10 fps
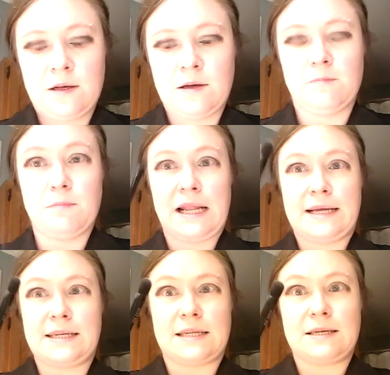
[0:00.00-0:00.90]

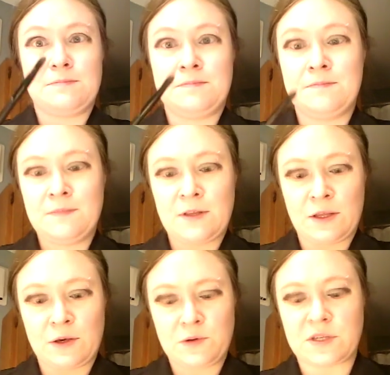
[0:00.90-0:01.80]
Blend it
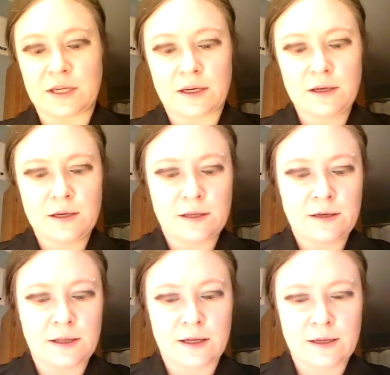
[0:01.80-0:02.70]
using,
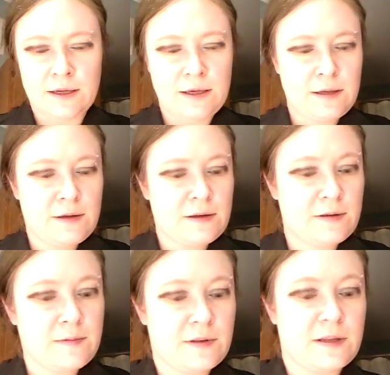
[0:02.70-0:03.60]

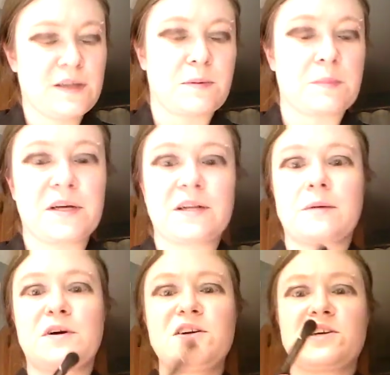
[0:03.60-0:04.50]
there's my blending
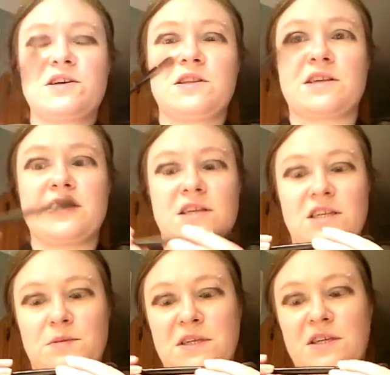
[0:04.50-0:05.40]
brush. This is
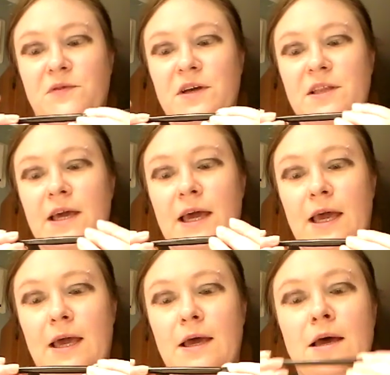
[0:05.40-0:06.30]
specifically
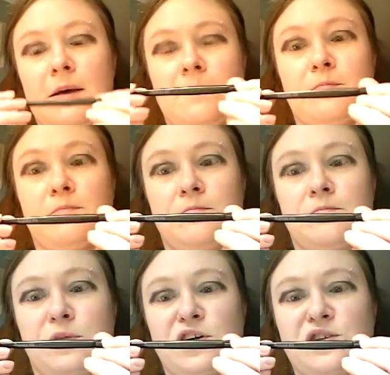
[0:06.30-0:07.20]
a
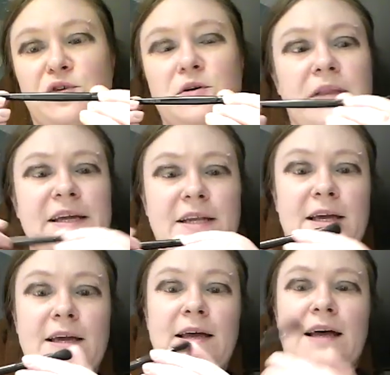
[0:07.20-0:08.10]
brush for
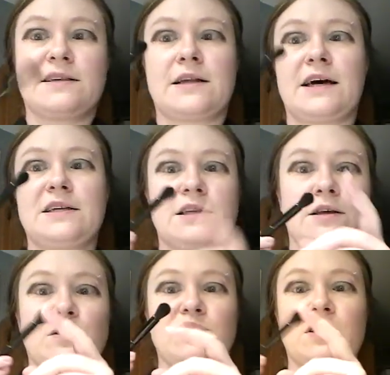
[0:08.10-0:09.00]
blending. It has a nice
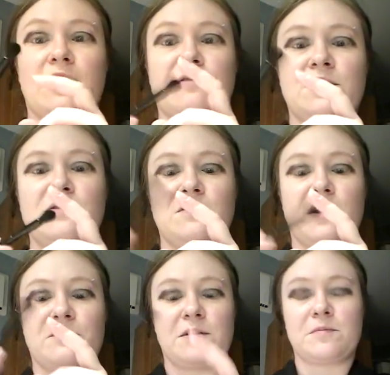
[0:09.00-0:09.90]
little soft,
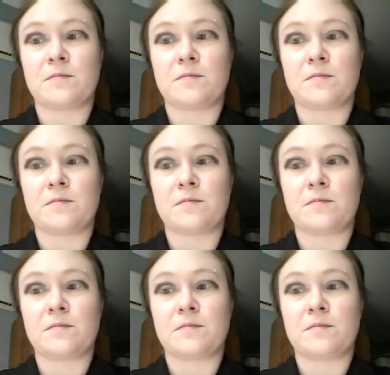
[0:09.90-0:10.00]
fluffy